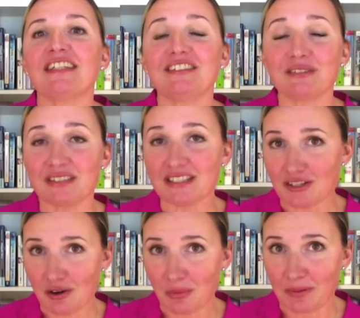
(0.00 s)
into this
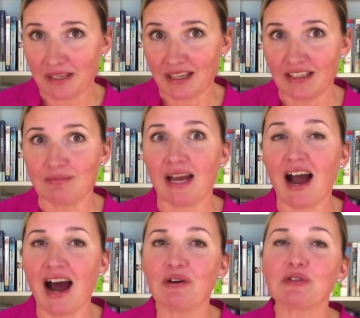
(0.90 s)
topic in my
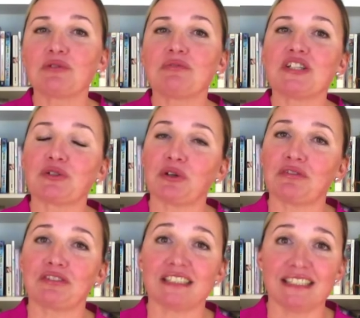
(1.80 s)
How to Restore
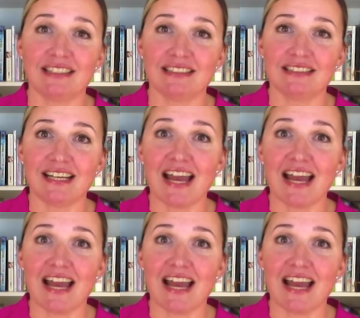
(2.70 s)
Fertility